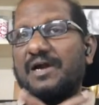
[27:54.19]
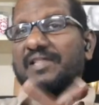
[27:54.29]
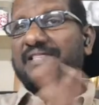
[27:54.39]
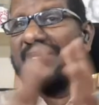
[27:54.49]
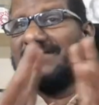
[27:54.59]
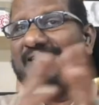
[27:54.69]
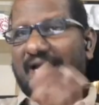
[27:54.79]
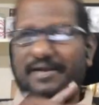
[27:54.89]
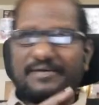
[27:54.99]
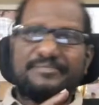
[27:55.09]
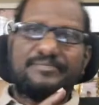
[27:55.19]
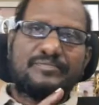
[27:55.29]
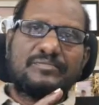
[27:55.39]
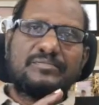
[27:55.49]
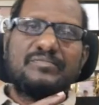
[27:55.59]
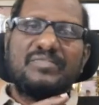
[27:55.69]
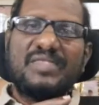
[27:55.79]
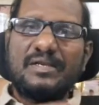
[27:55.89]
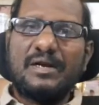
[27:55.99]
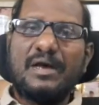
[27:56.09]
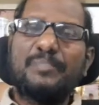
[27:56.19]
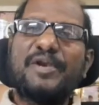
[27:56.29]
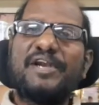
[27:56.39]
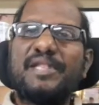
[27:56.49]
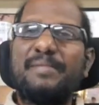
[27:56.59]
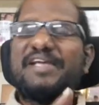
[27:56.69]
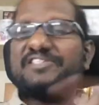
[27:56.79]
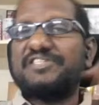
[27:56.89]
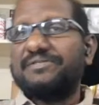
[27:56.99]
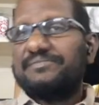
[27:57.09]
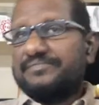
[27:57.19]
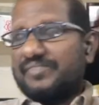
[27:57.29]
On the other hand, corporate image.